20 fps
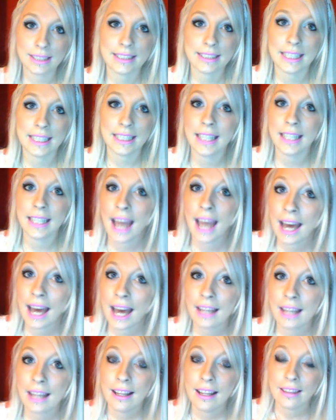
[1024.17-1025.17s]

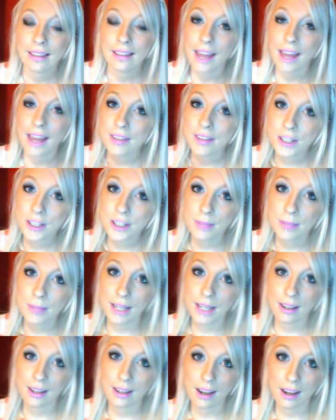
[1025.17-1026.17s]

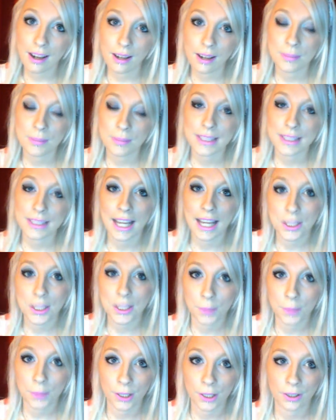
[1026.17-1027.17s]
livestream.com/MurderNurse.
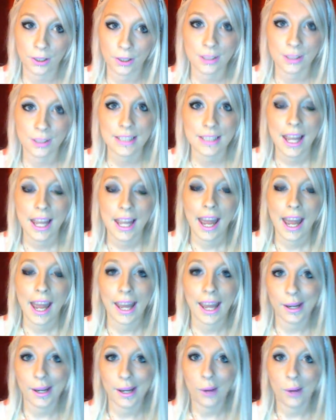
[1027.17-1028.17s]
And one more
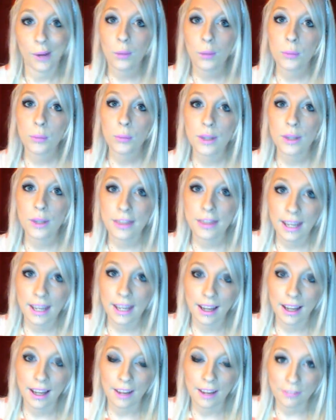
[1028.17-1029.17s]
thing, I finally
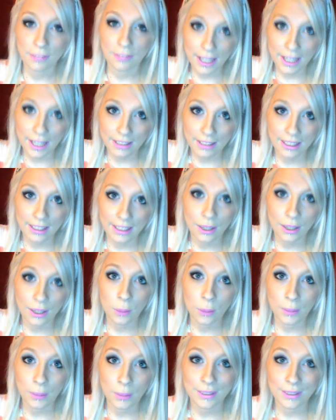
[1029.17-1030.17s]
opened a store
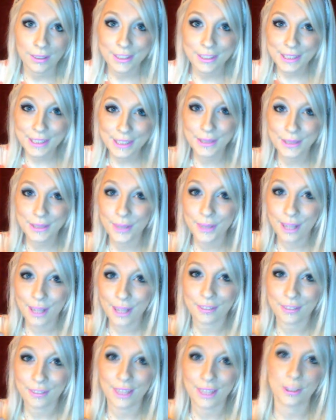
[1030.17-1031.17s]
envy, which I've
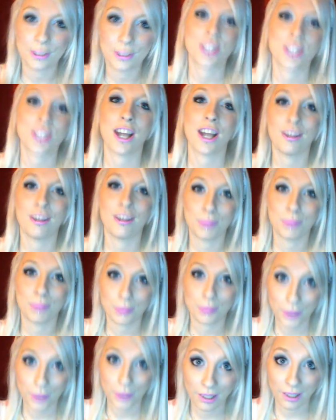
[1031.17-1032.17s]
been putting off
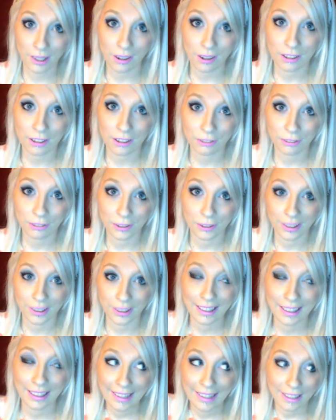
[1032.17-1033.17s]
for a really, really,
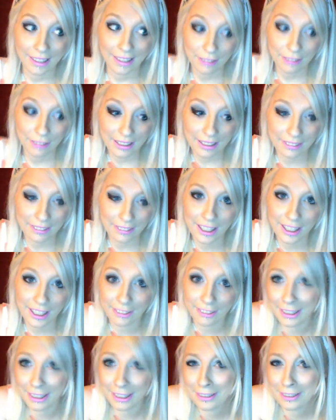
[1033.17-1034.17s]
really long time
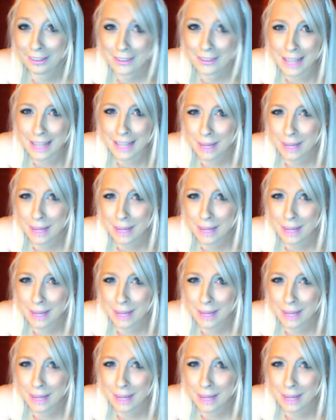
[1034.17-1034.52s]
because I